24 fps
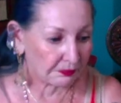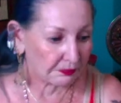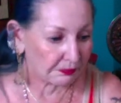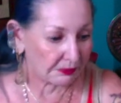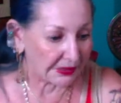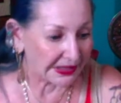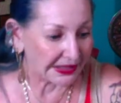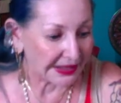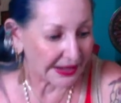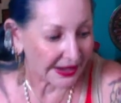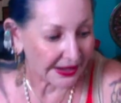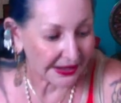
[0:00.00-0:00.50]

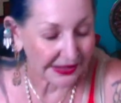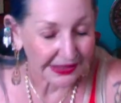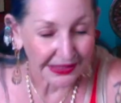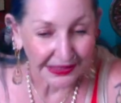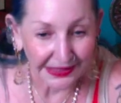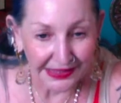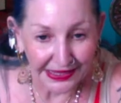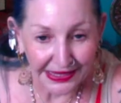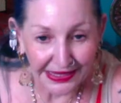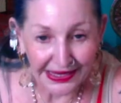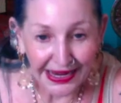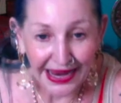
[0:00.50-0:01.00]
be kind of
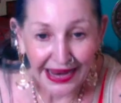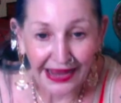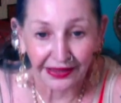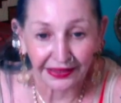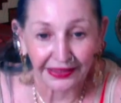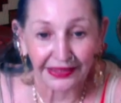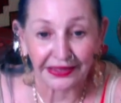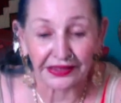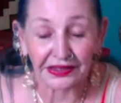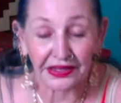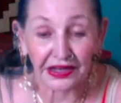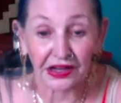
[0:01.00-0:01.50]
the nail
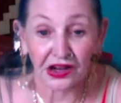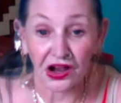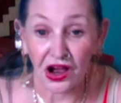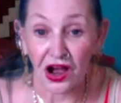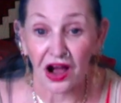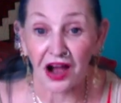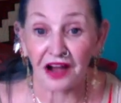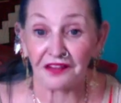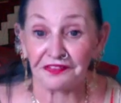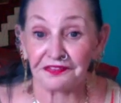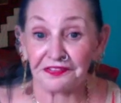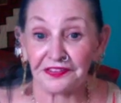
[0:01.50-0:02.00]
in the
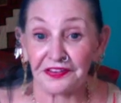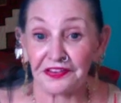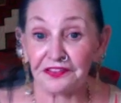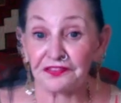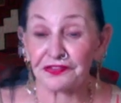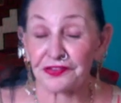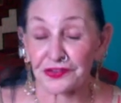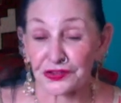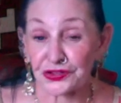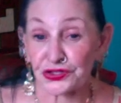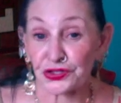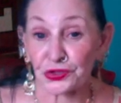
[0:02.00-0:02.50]
coffin
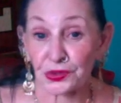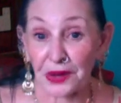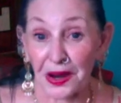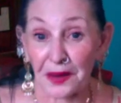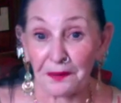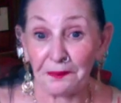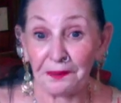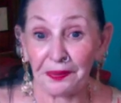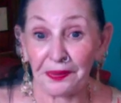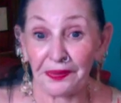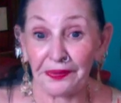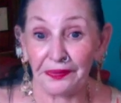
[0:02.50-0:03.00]
for
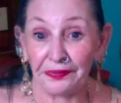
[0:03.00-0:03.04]
Trump.